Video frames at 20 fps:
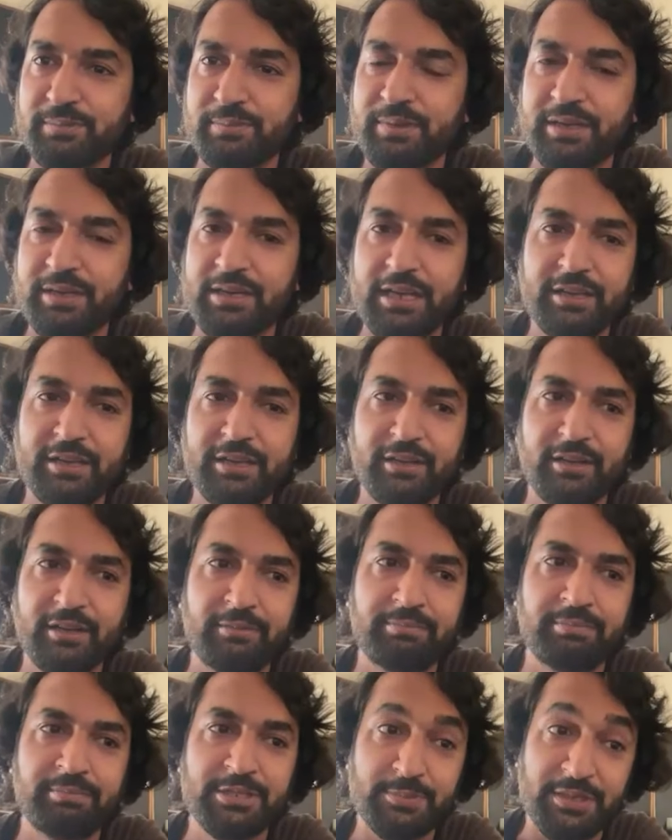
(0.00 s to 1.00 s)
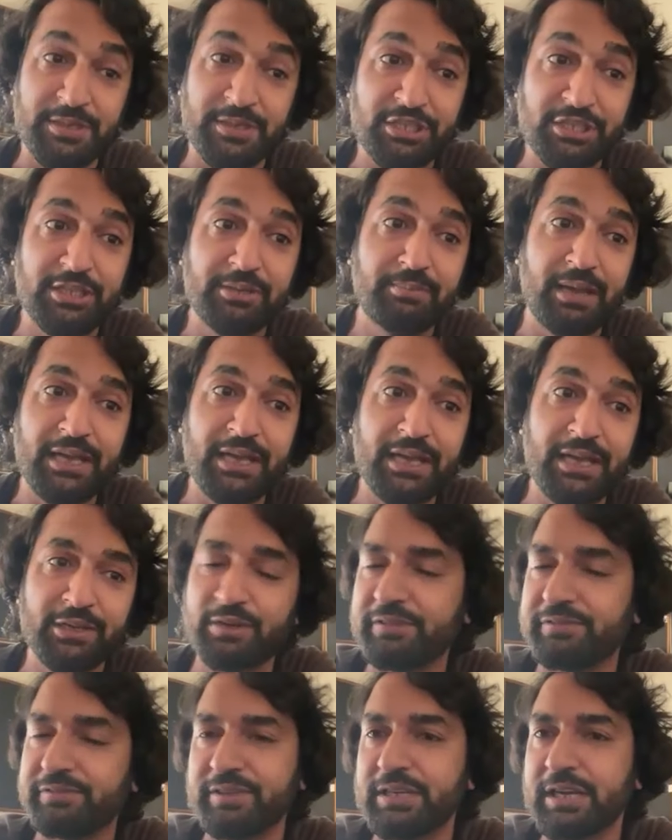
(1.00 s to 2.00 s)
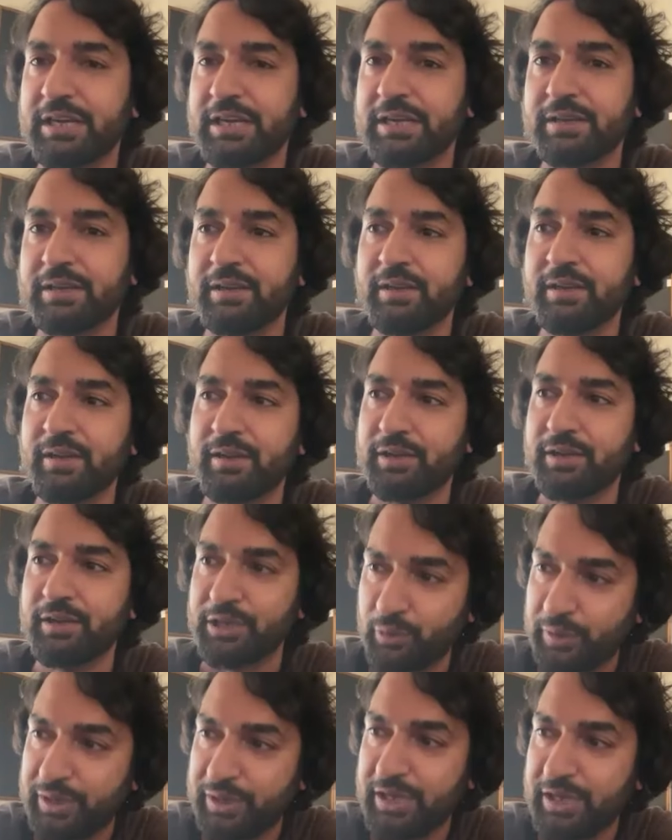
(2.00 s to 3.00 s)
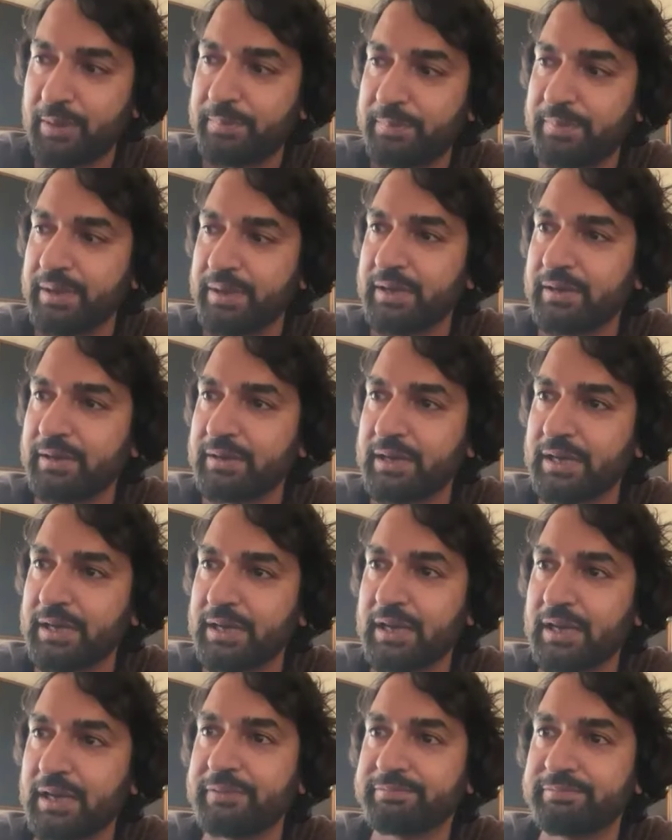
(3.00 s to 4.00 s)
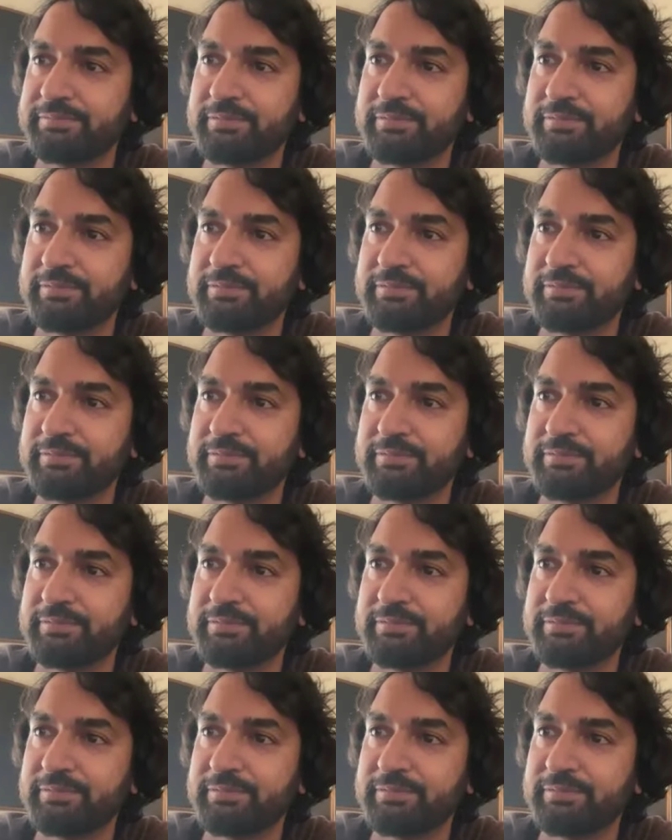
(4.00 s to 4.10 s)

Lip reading: But like especially in Bangalore, I feel like growing up here, like